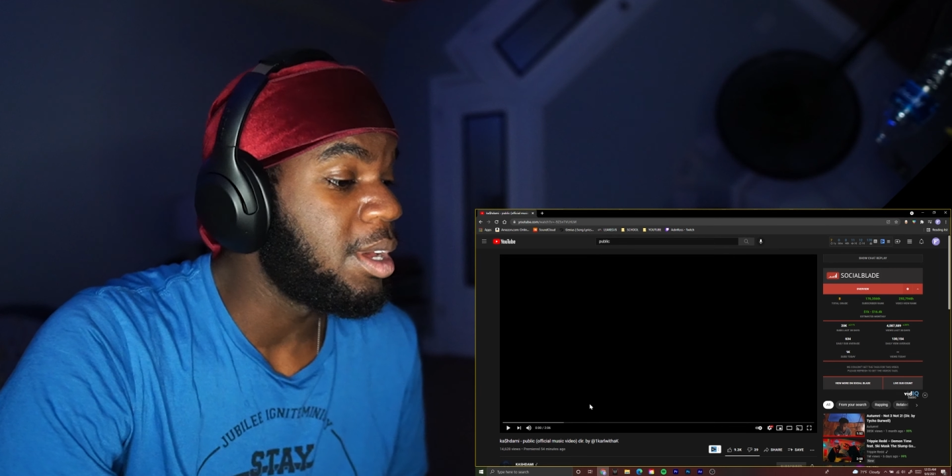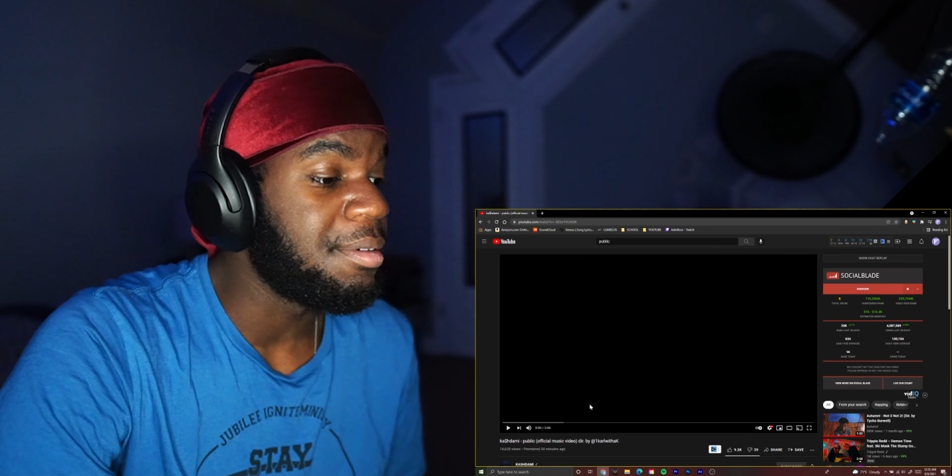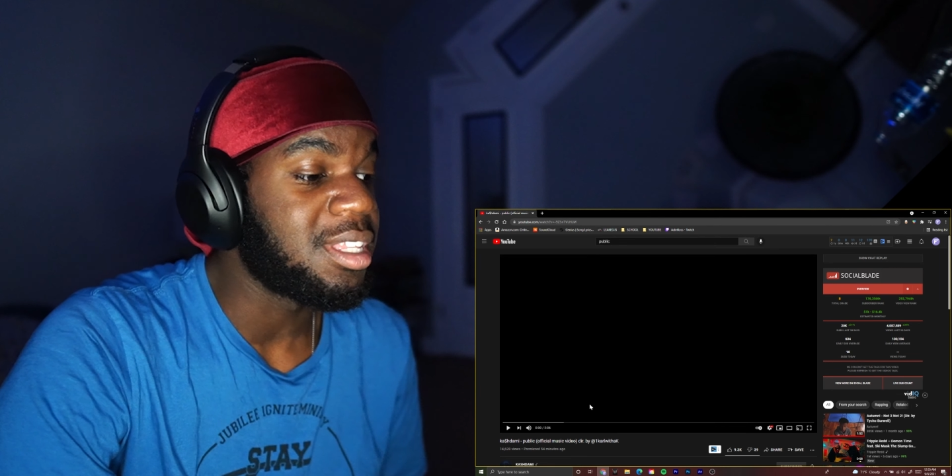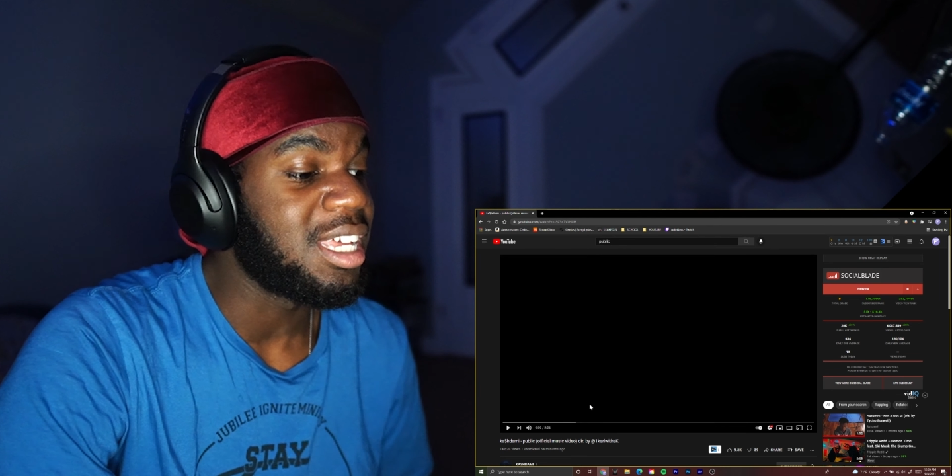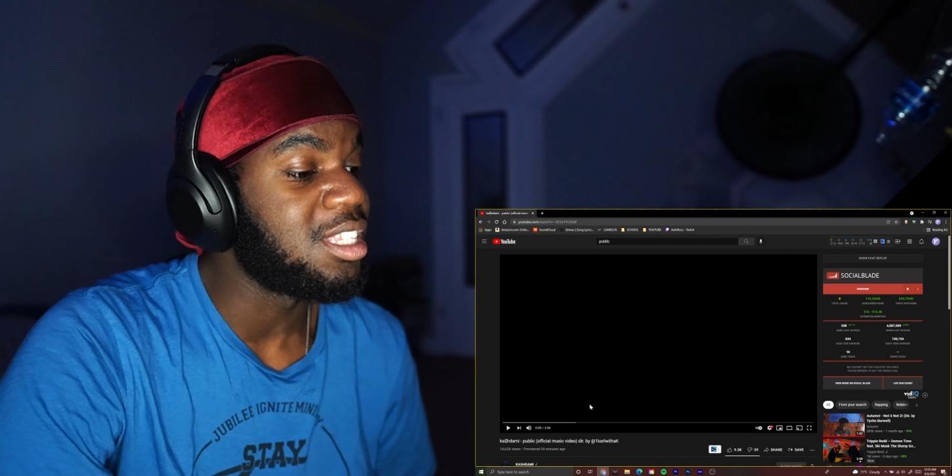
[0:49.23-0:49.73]

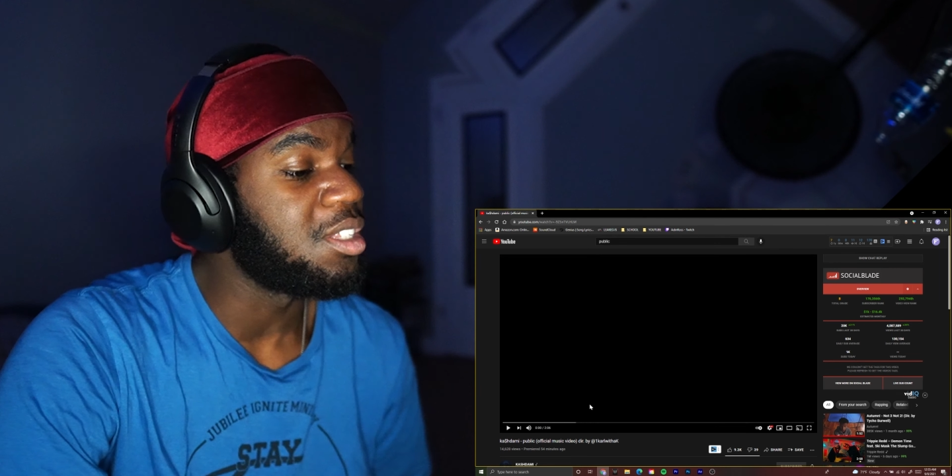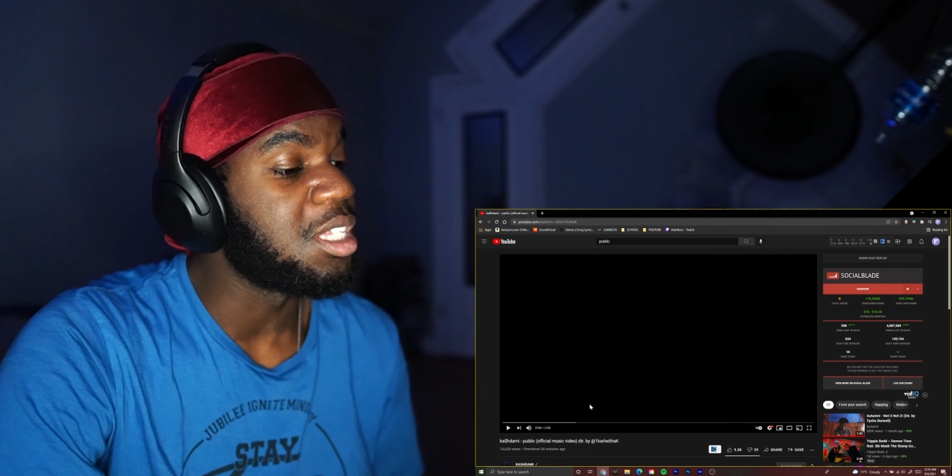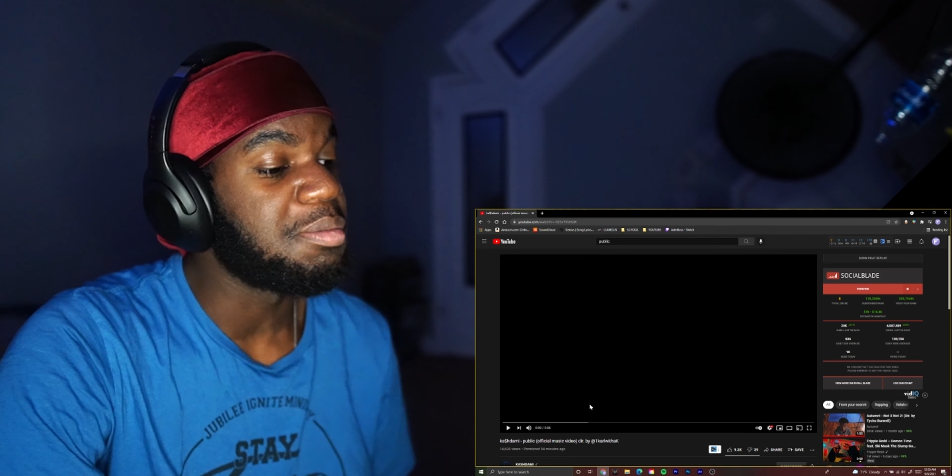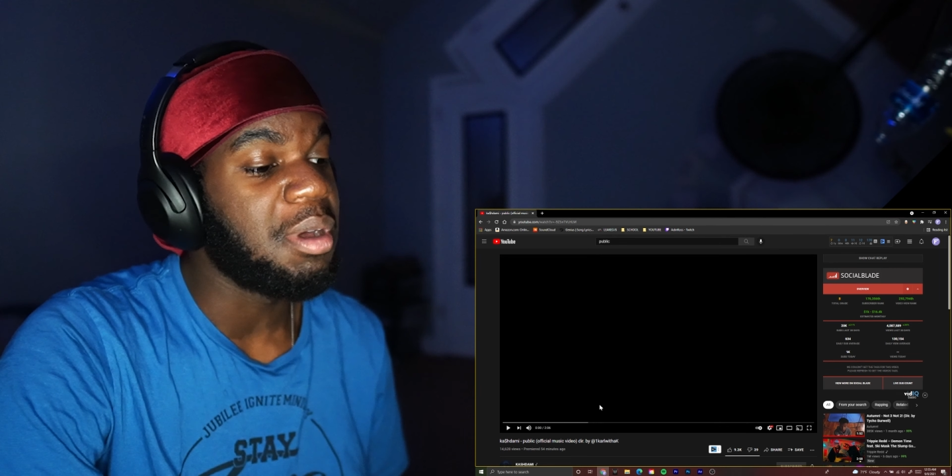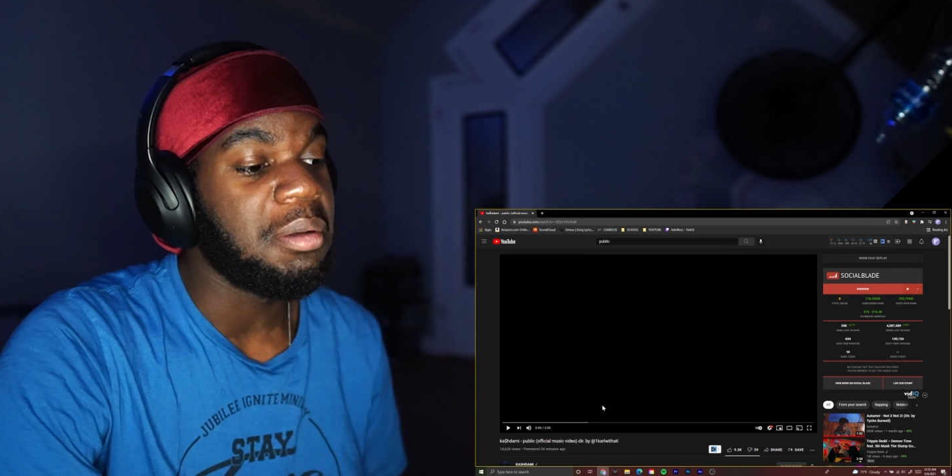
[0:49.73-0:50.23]
about to get to
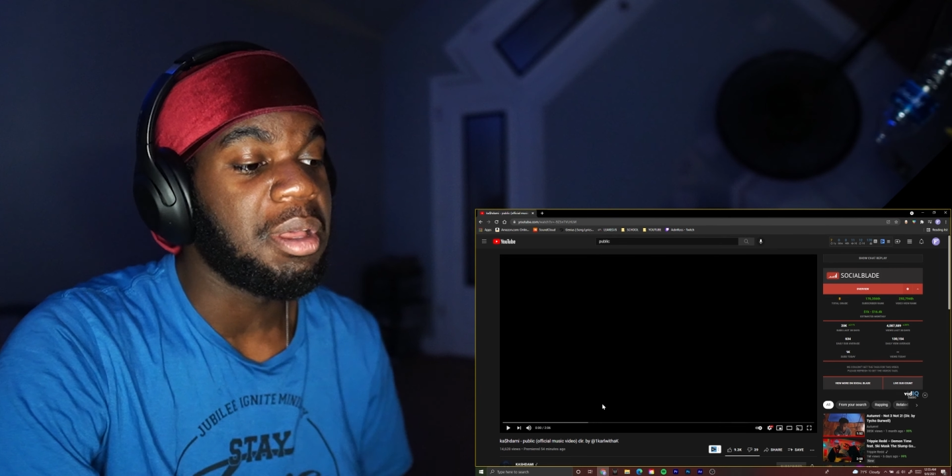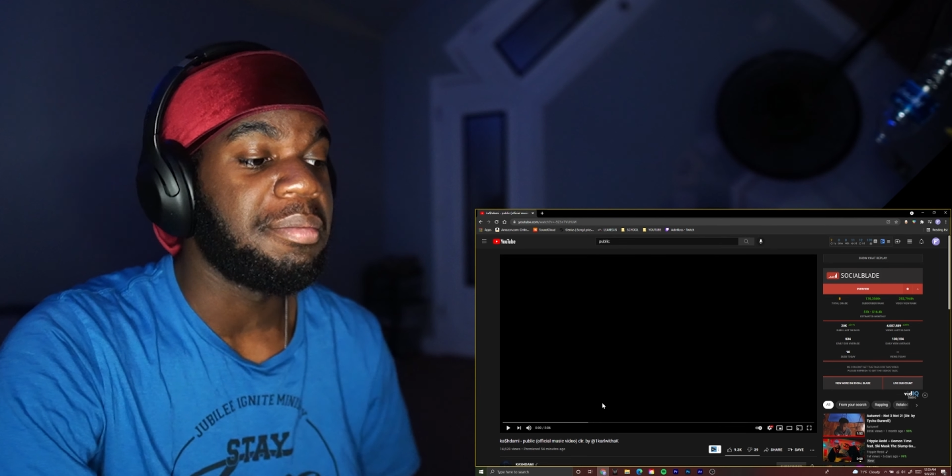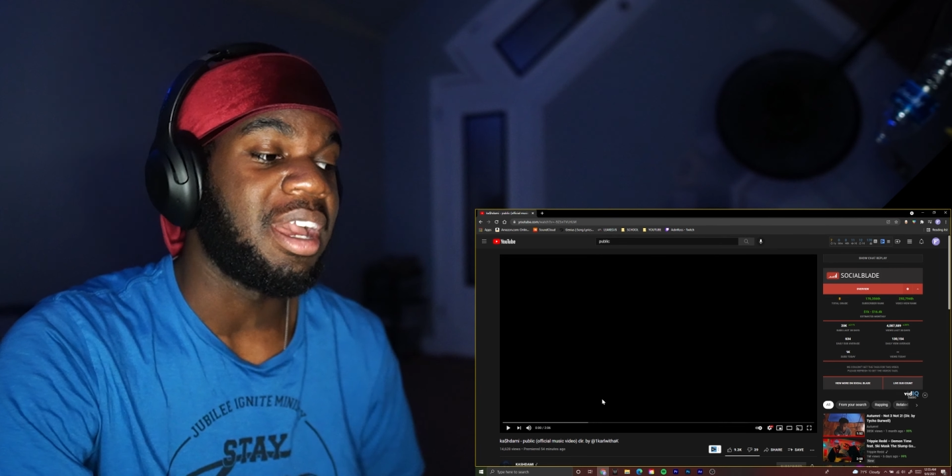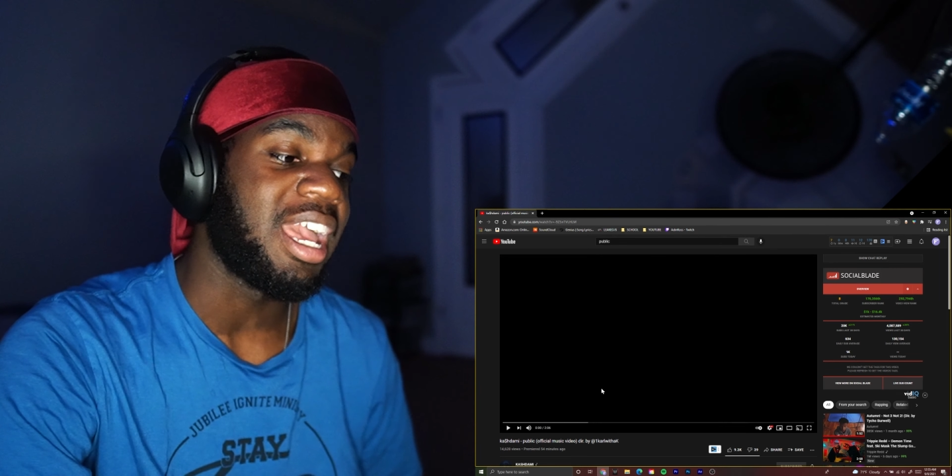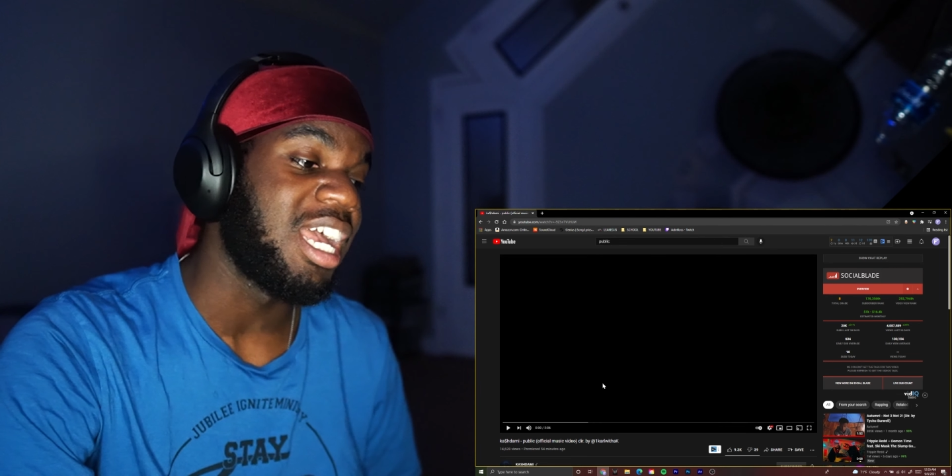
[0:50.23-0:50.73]
this public by